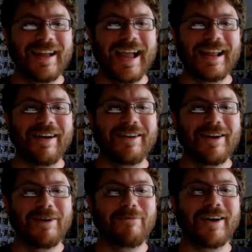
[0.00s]
Anyway,
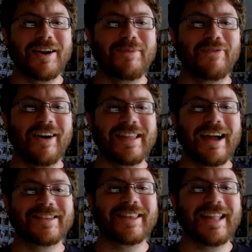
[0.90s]
we're going to move on
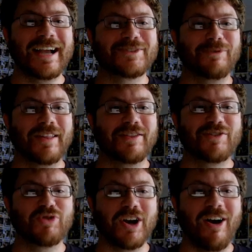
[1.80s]
now to the next one, the
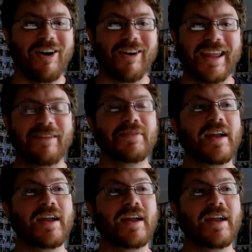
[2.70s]
Drukhari.